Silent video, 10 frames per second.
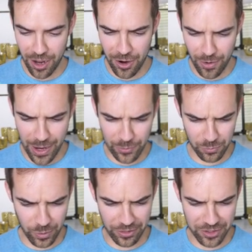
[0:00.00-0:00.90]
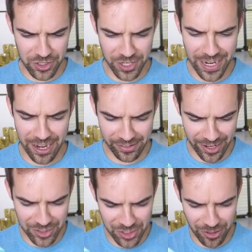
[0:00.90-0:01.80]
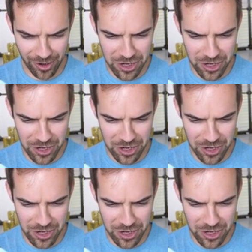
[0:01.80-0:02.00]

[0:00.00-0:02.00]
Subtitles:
Oh, I would wear the shit out of that shirt.